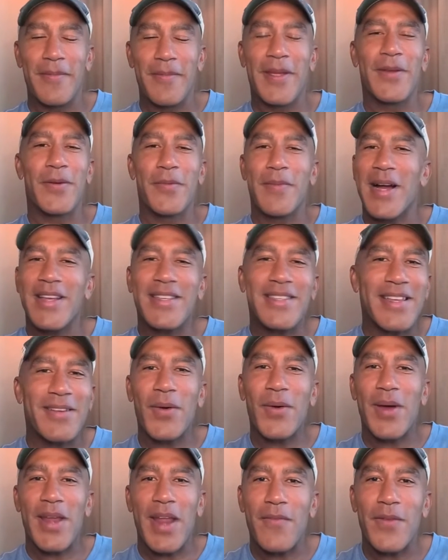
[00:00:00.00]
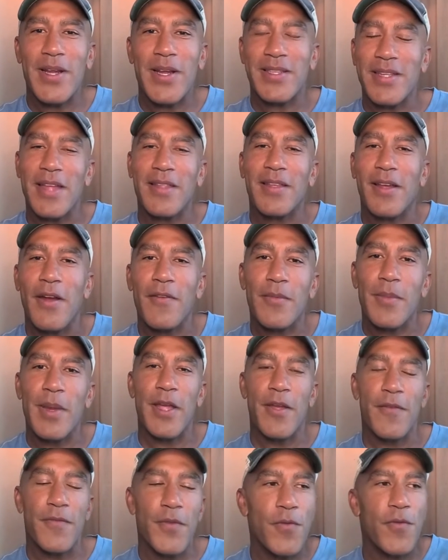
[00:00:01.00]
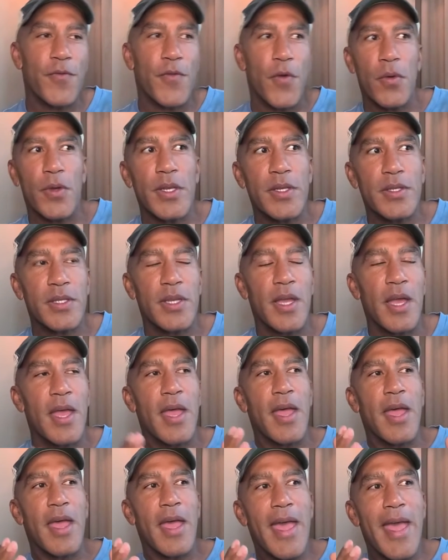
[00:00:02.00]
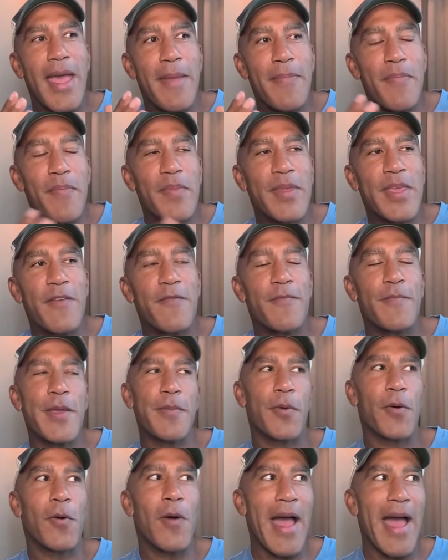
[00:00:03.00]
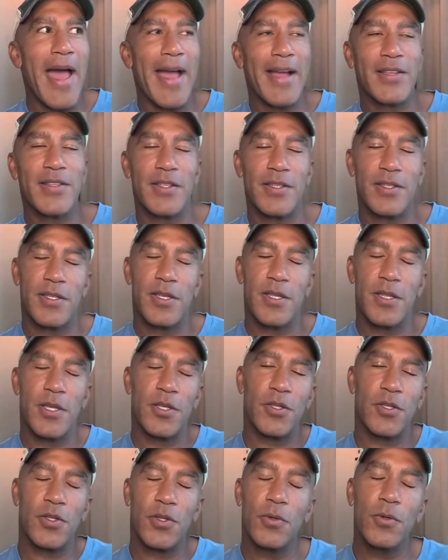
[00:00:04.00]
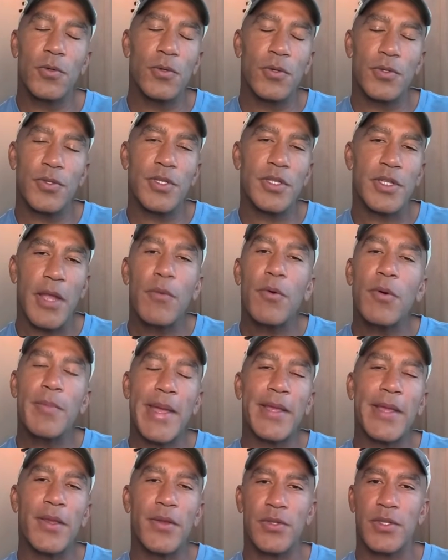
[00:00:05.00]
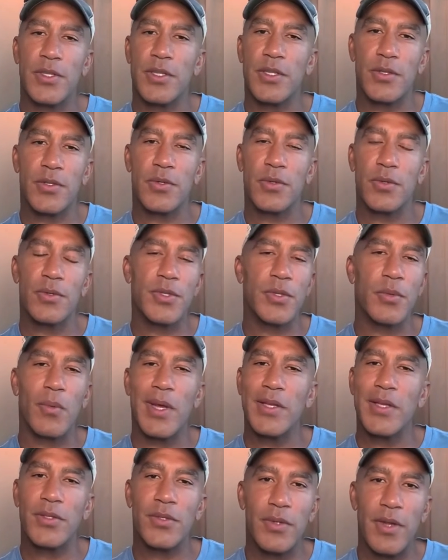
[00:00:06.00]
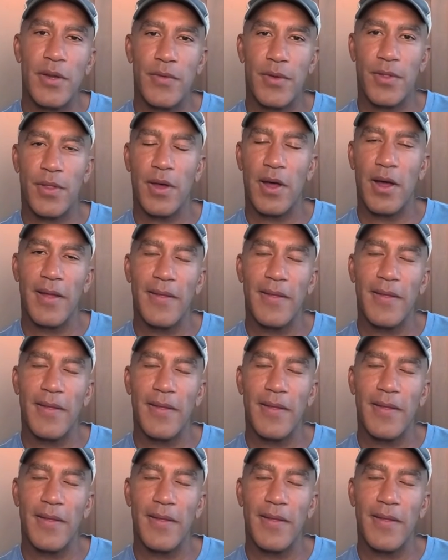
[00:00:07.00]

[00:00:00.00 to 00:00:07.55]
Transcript: You know what I mean? Who buys whatever? It's not the government. If you focus and give people access to these tools, they will make use of these tools in ways you never